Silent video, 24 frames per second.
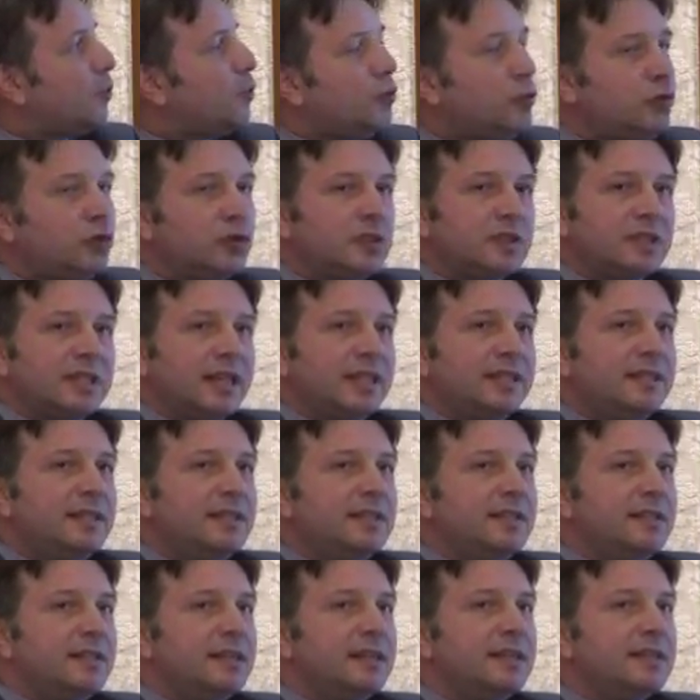good
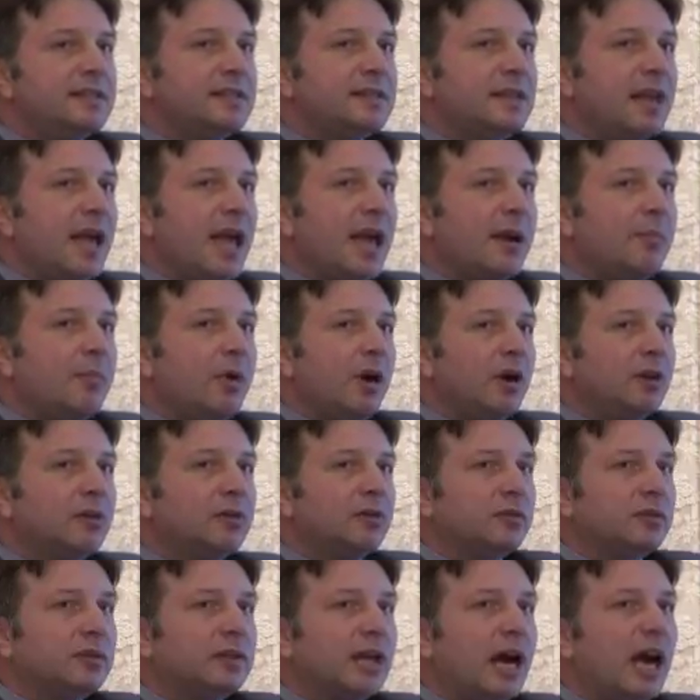statistics
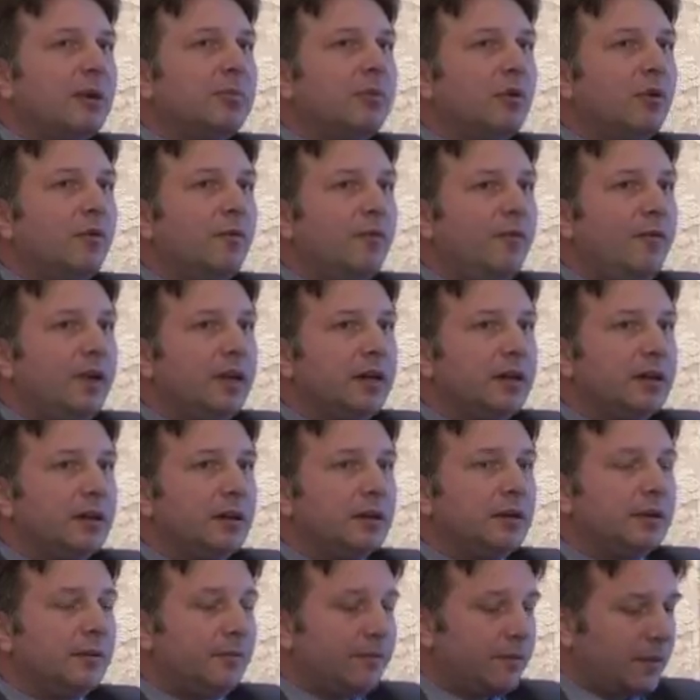about type of vehicle.